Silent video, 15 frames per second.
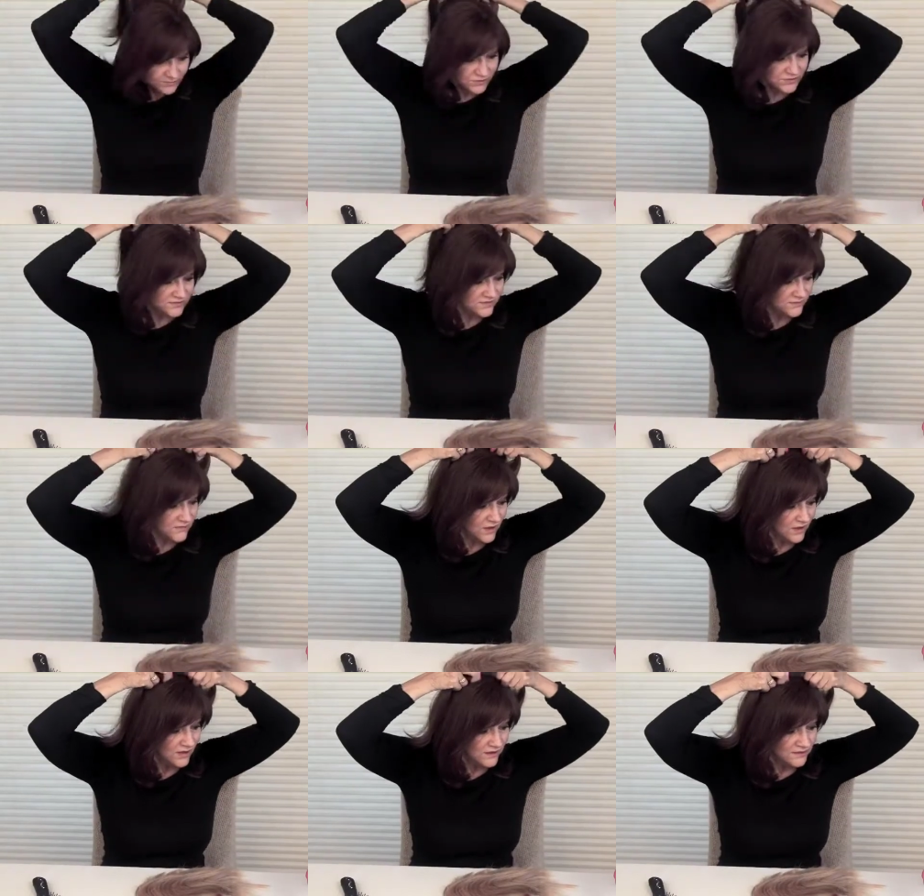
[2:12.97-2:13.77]
to put
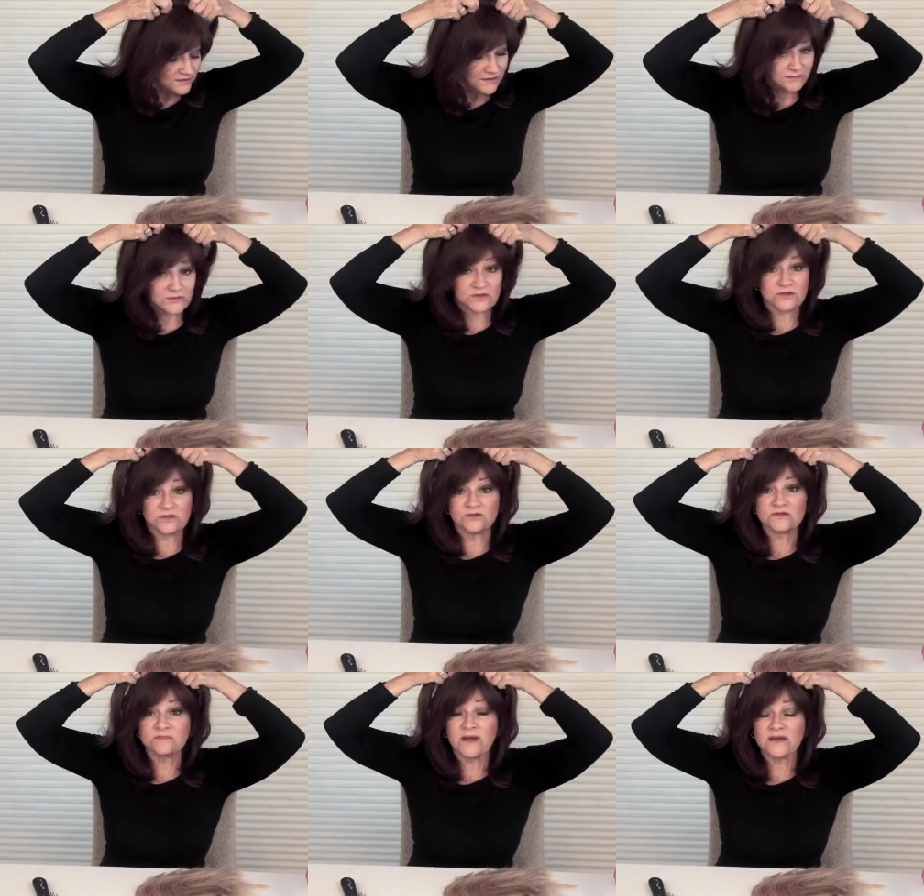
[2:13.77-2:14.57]
them on. I'm going to
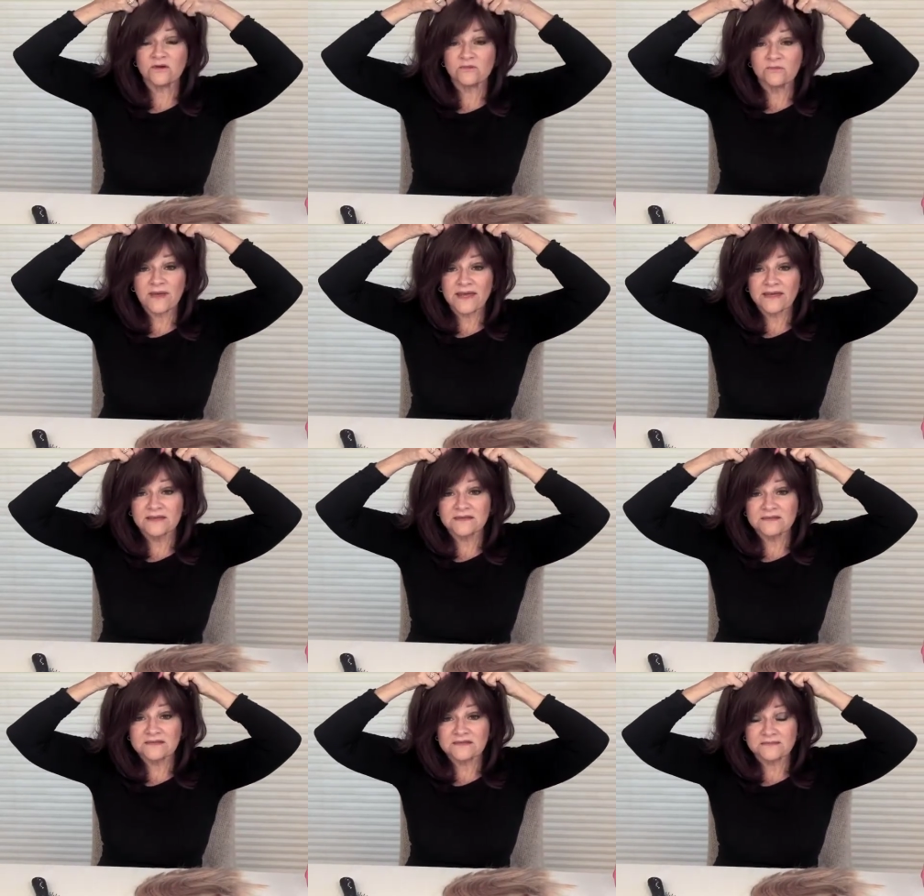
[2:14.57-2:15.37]
use my own
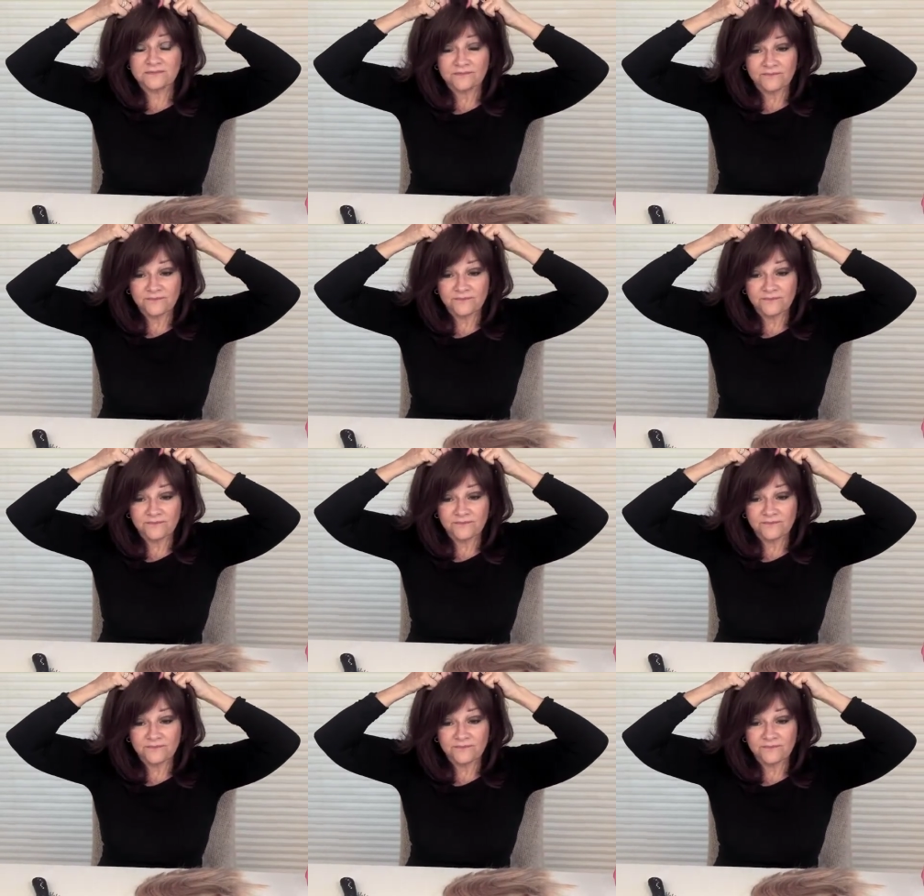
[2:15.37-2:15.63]
bangs.